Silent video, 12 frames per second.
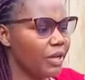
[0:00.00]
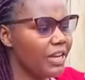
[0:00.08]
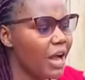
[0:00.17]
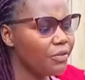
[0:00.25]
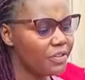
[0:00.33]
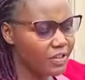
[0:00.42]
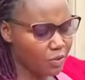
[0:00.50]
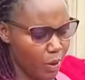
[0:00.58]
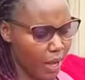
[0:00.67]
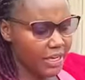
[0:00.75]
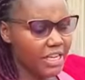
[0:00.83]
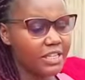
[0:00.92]
Now this
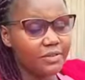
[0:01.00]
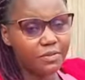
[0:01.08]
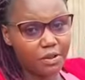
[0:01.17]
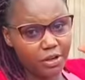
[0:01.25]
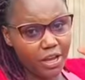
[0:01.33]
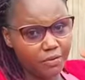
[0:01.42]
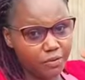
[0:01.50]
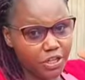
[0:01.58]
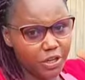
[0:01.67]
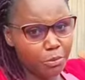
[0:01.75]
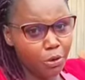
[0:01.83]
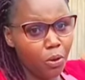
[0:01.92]
one is very
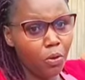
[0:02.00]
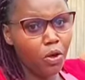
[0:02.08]
affordable.